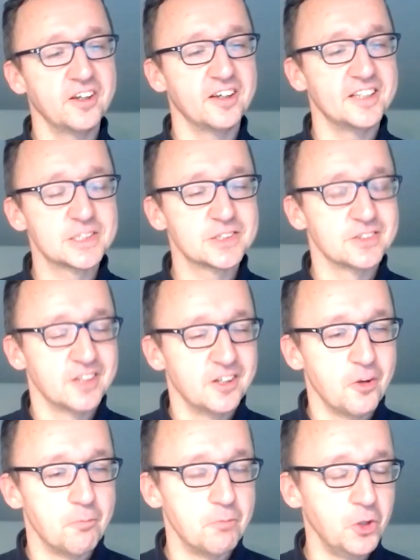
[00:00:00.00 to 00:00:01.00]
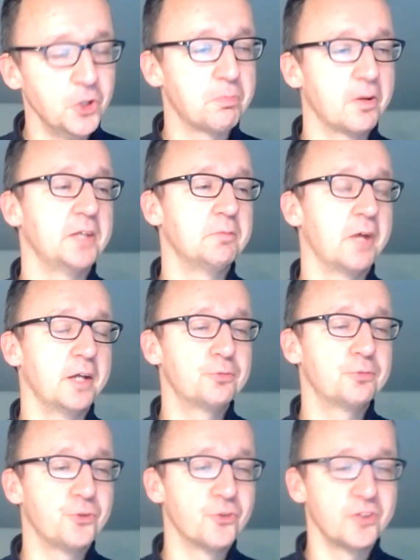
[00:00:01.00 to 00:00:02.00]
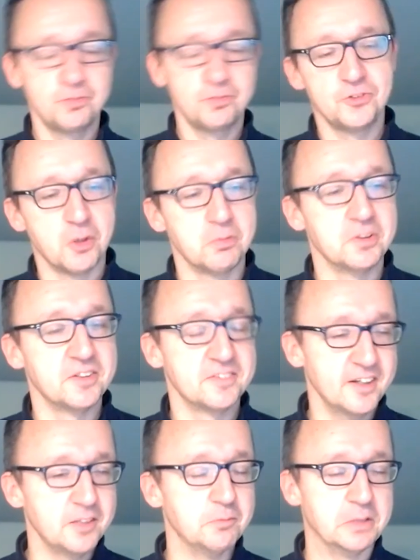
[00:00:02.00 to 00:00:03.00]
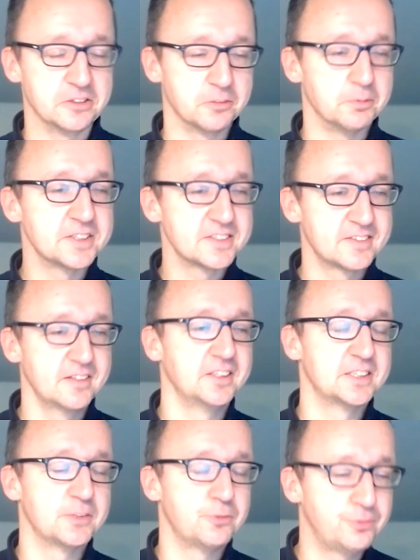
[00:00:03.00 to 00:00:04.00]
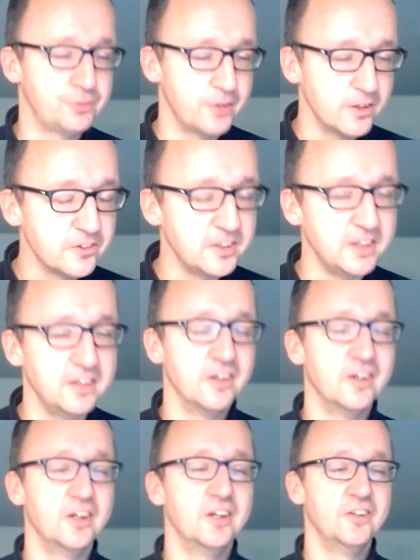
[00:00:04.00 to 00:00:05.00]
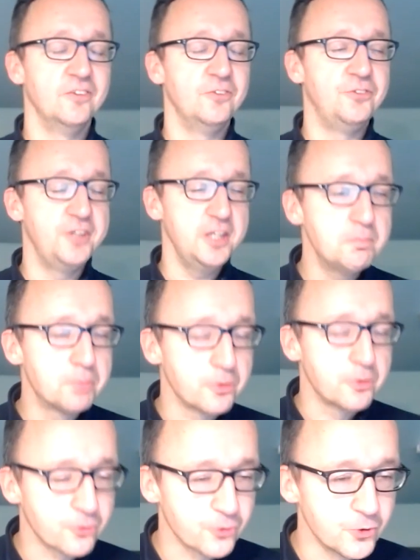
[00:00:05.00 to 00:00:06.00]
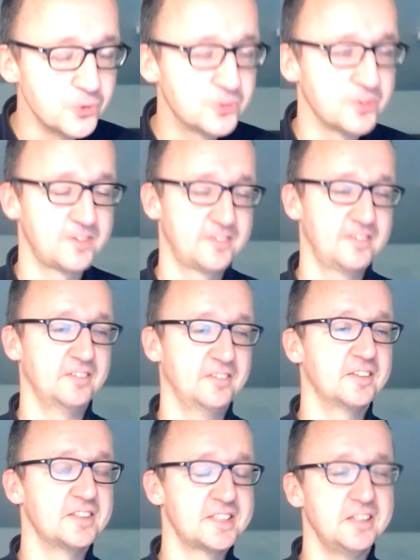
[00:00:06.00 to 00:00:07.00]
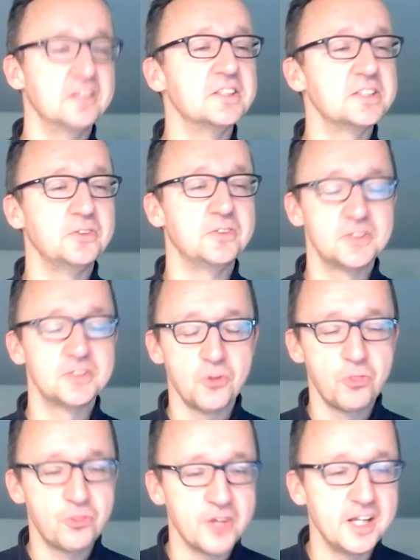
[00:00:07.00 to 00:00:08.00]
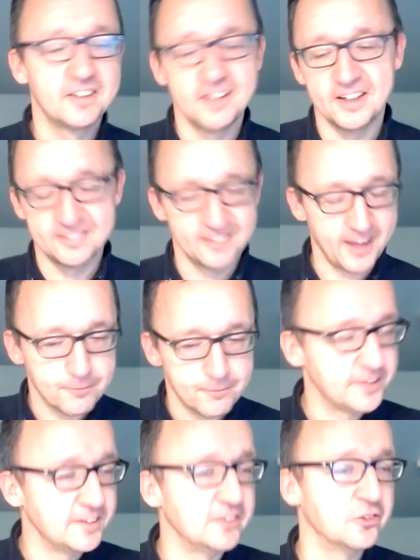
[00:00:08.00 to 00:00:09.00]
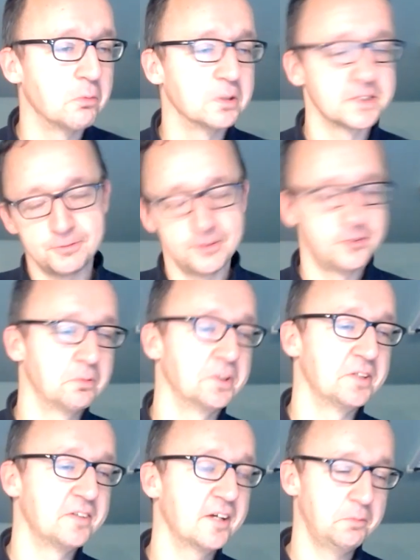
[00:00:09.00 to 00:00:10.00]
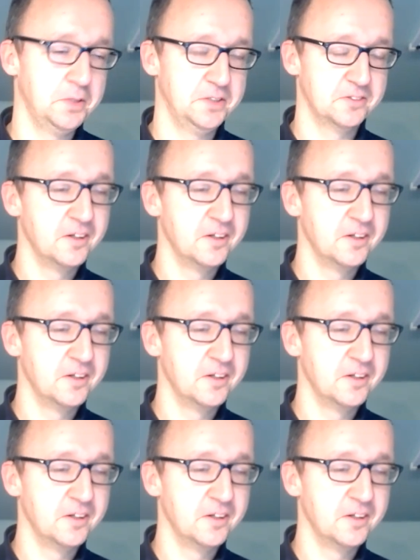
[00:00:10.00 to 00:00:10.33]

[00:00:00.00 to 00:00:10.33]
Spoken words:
is multiplied by 4 if you double the diameter, but still it's a very deep-rooted tendency in students to think that everything doubles if you double the diameter,